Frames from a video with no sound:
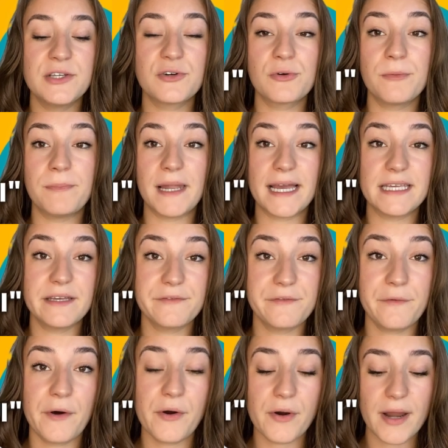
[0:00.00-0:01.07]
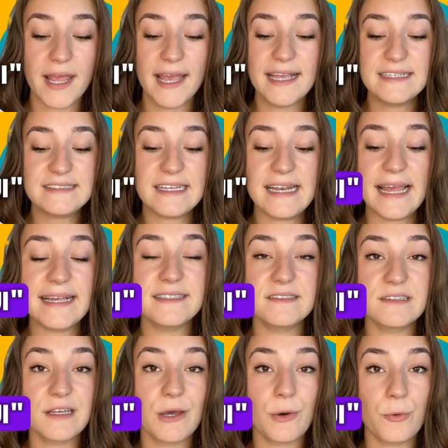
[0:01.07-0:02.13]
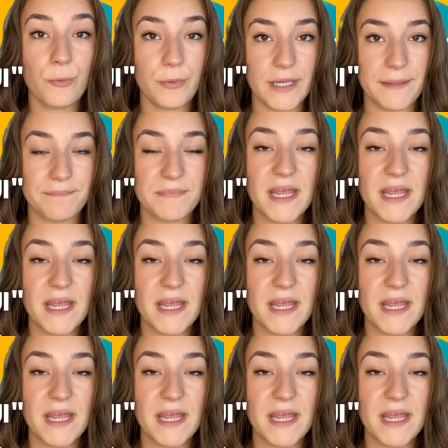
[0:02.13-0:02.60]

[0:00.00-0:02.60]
you're applying for, select Oui.